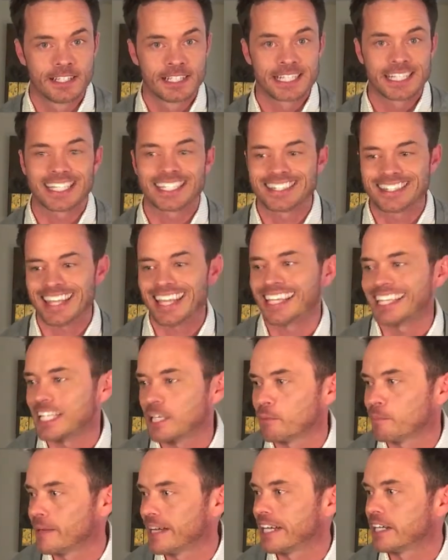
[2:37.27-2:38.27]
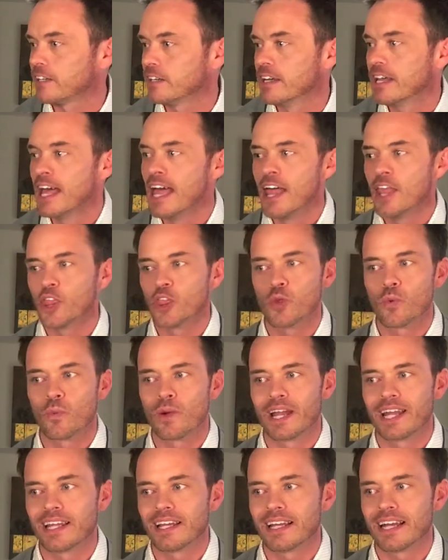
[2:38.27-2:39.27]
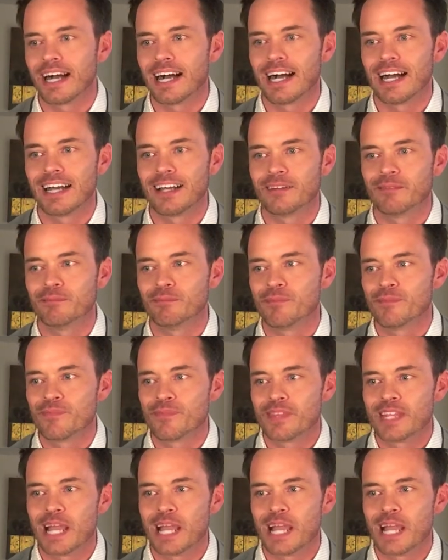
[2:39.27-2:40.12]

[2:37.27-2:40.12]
To think about the way I'm